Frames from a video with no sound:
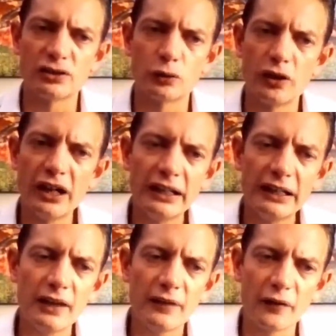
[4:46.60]

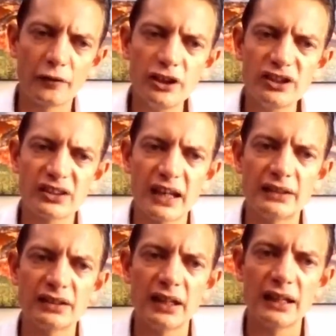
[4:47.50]
really, the Free
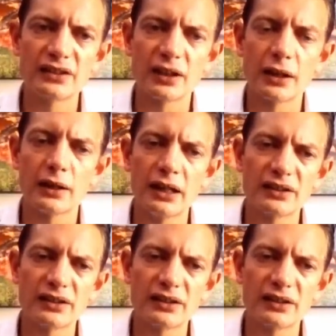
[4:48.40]
State is a